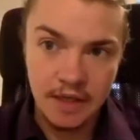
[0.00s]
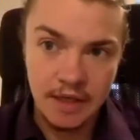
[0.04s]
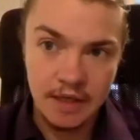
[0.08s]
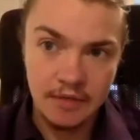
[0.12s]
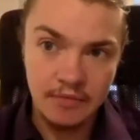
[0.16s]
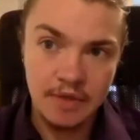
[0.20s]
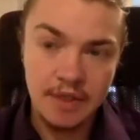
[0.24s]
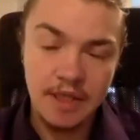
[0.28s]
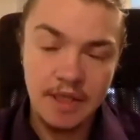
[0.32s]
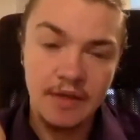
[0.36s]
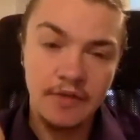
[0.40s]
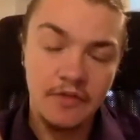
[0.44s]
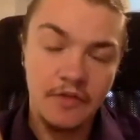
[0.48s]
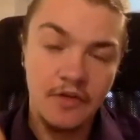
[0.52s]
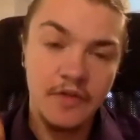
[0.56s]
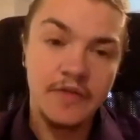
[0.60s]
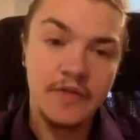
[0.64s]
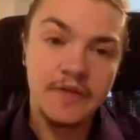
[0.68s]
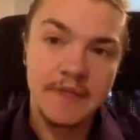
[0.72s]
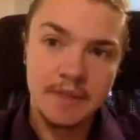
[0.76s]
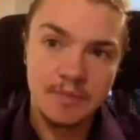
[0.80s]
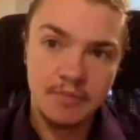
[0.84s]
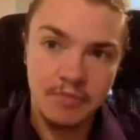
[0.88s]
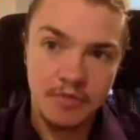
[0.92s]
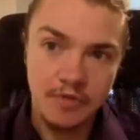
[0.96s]
And when I found
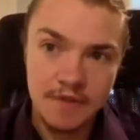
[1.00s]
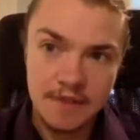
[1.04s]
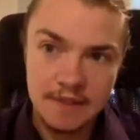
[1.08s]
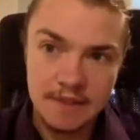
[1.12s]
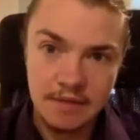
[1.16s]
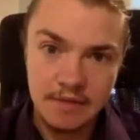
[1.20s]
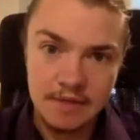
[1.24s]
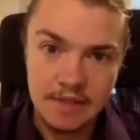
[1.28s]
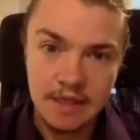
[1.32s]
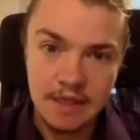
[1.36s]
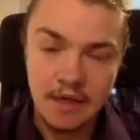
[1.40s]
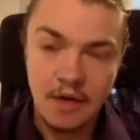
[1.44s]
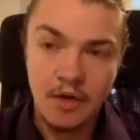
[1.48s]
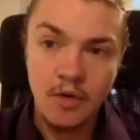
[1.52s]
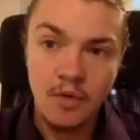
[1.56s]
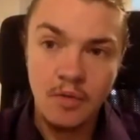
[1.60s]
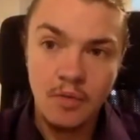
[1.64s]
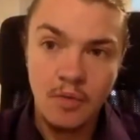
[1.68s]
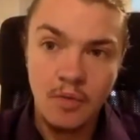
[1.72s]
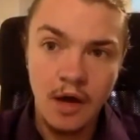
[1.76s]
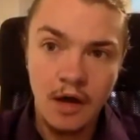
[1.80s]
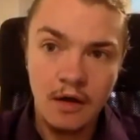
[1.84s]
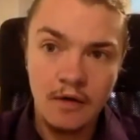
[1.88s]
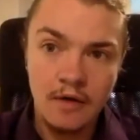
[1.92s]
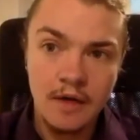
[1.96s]
this process, I was like, oh,
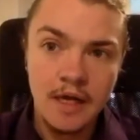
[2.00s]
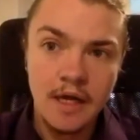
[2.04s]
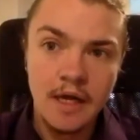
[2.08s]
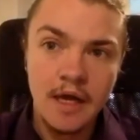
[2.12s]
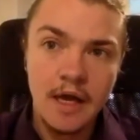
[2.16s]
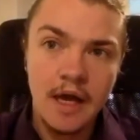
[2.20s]
wow,